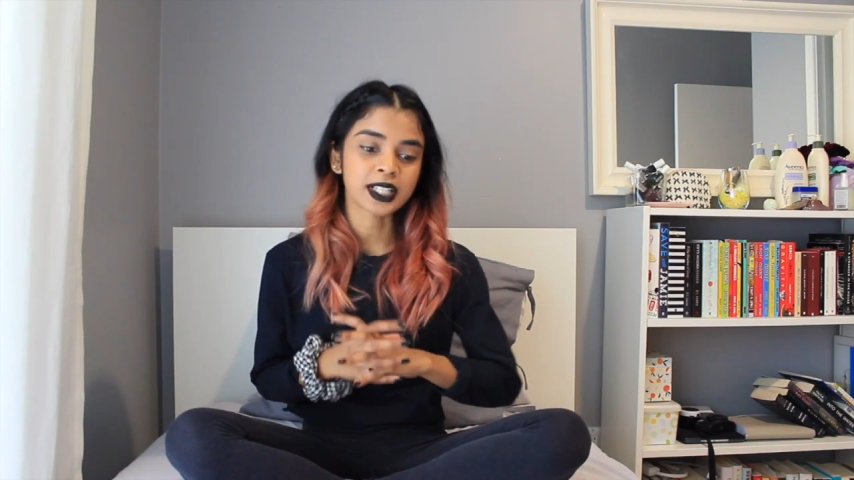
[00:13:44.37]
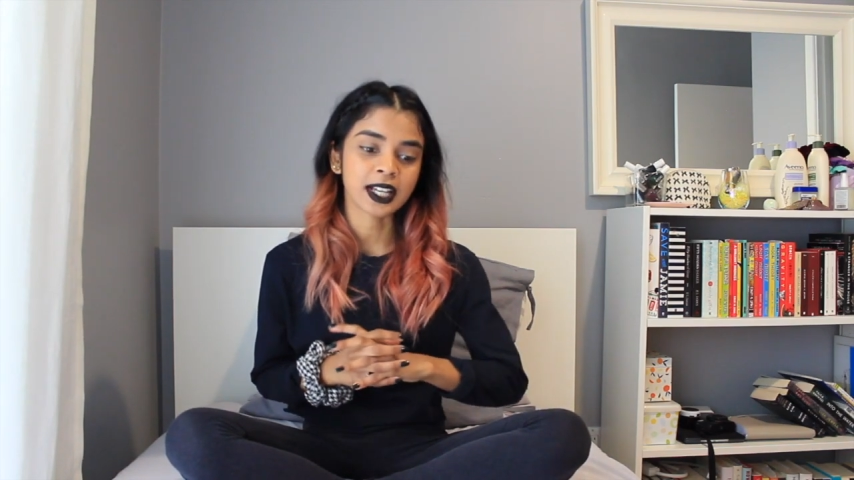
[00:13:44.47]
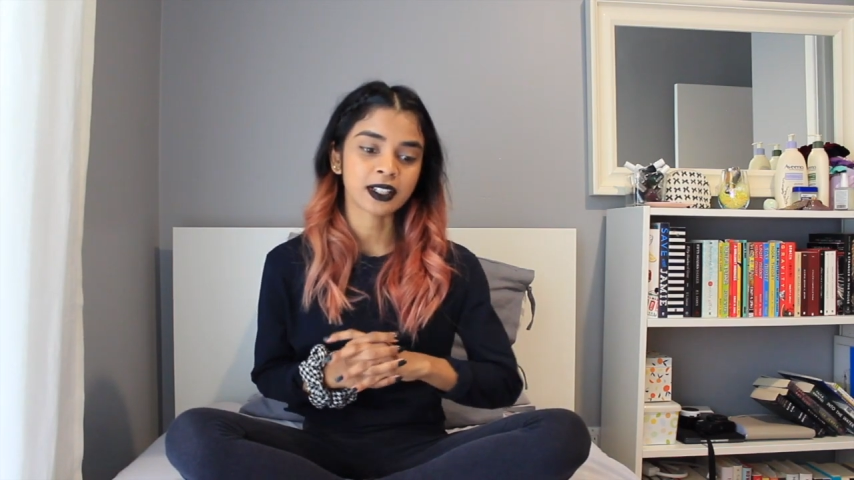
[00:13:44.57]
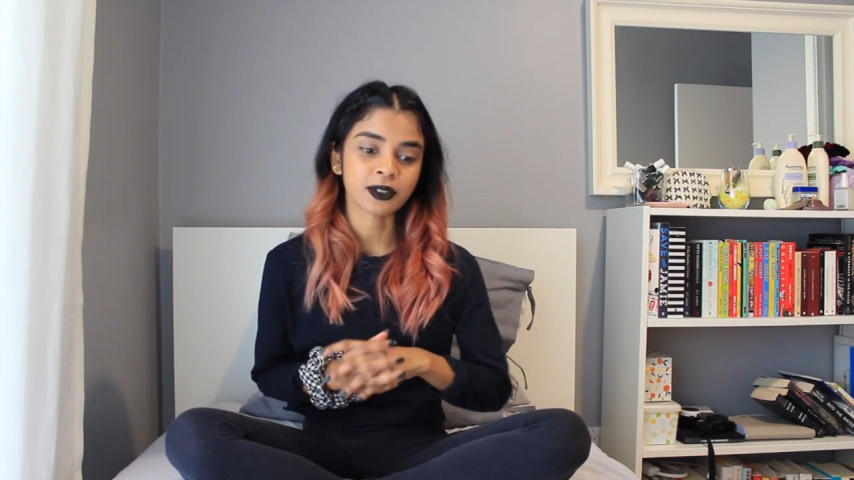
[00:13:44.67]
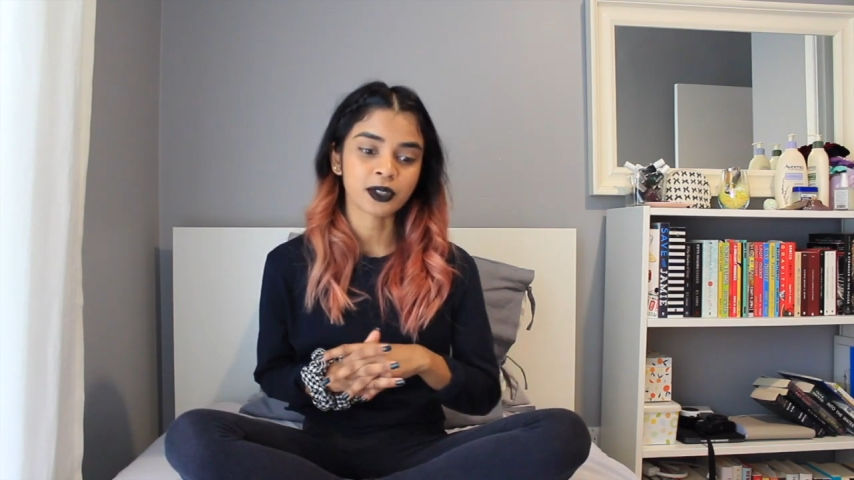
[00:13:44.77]

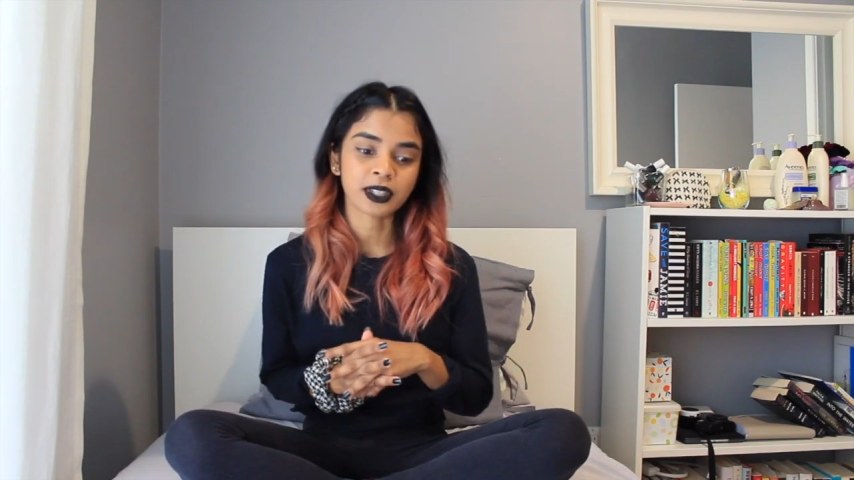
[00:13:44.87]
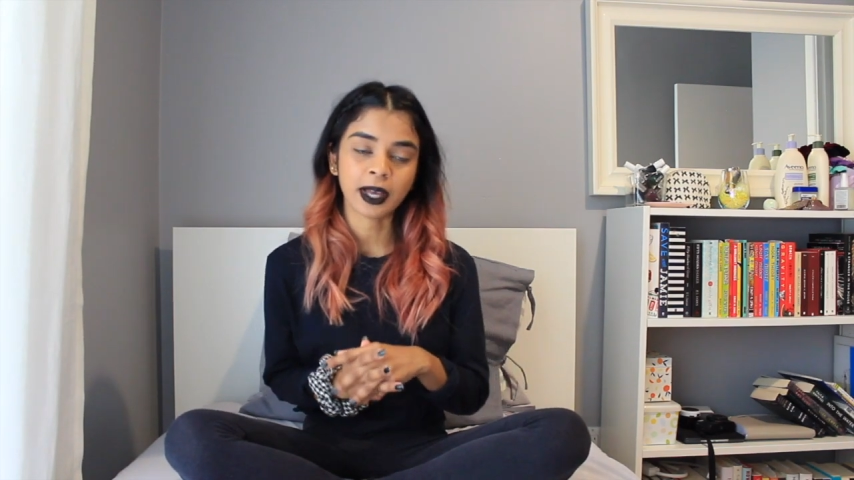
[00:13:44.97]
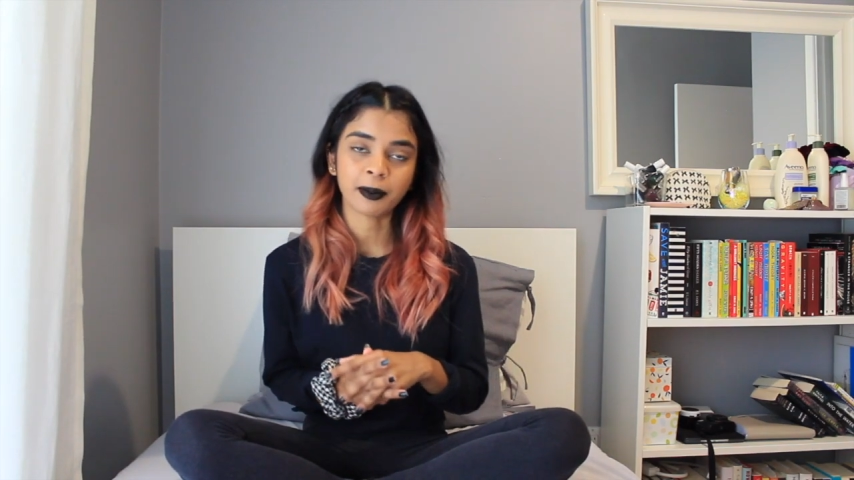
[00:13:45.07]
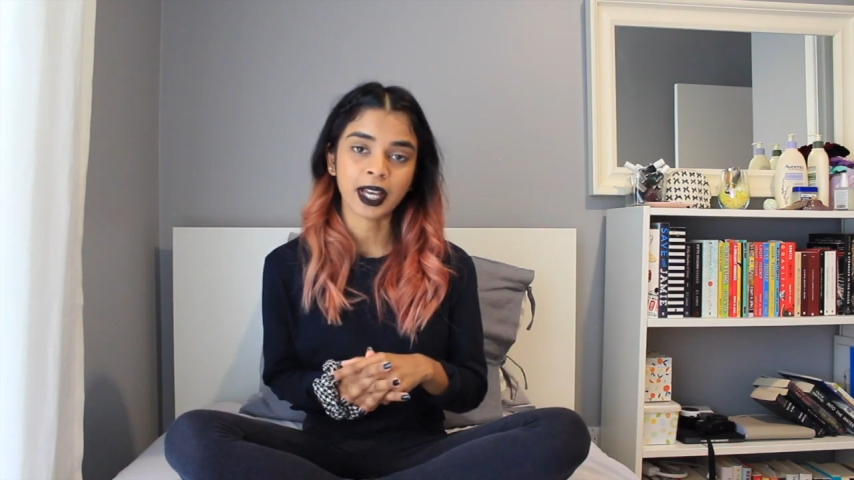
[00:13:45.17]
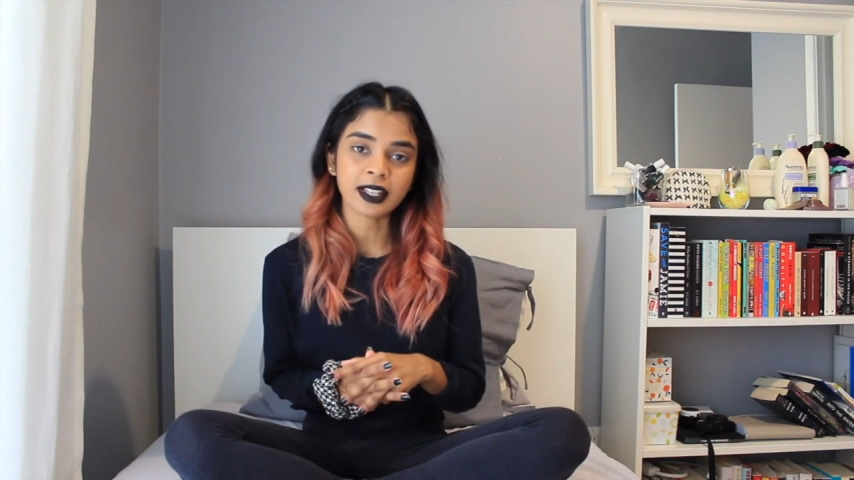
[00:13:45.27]
diagnosed
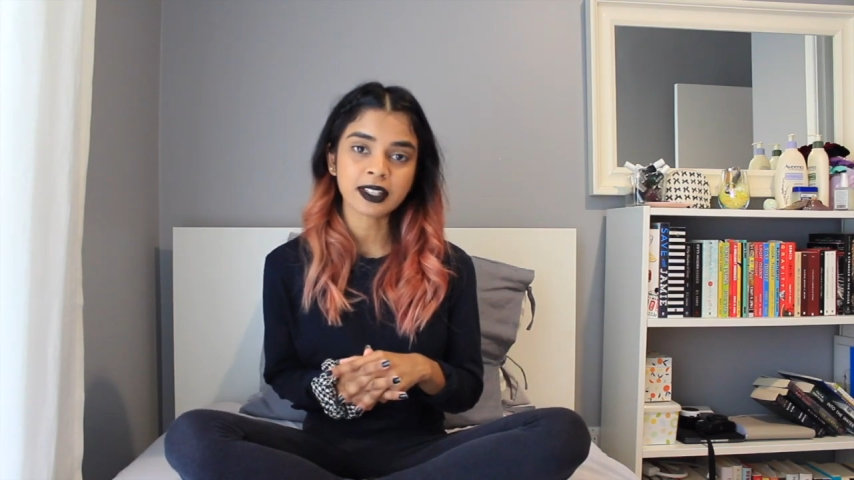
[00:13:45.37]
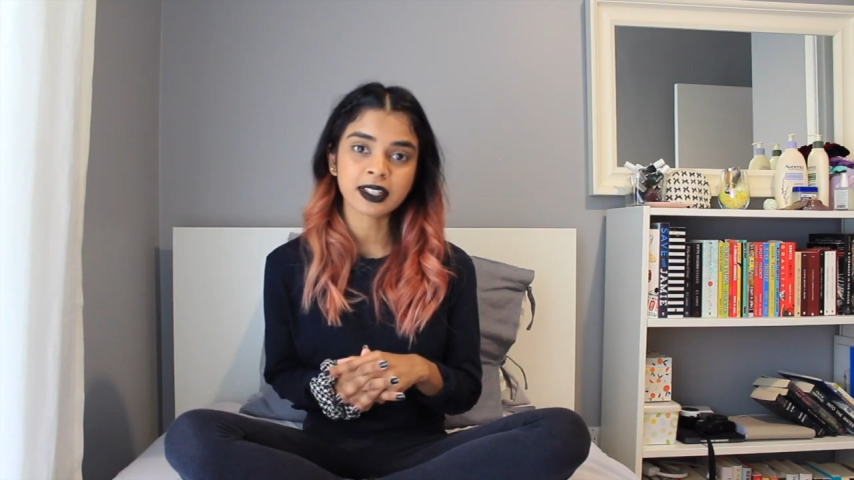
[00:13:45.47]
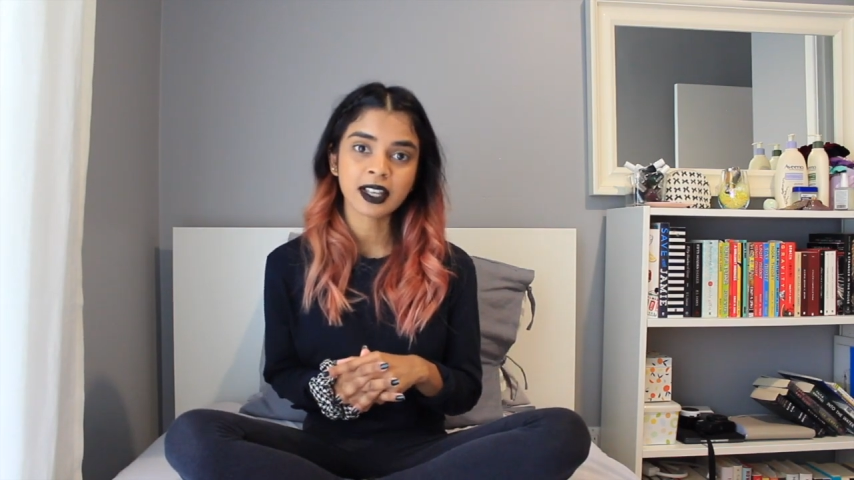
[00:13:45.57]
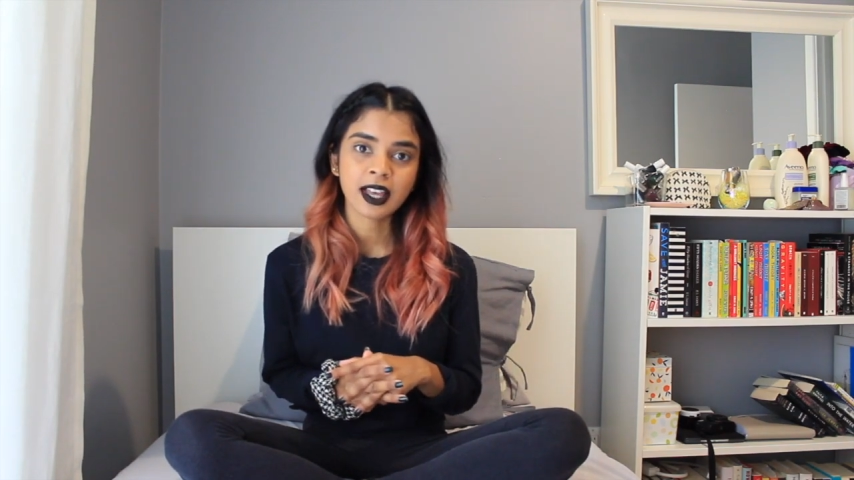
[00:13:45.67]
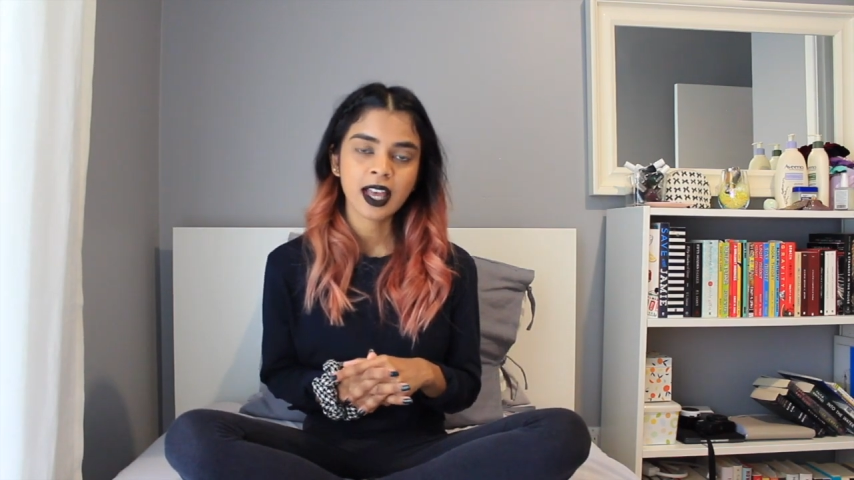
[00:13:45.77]
with
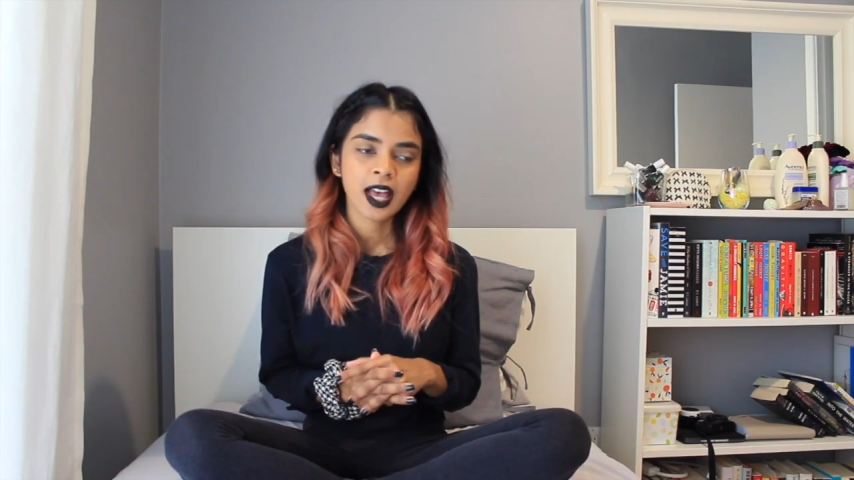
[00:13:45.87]
MS,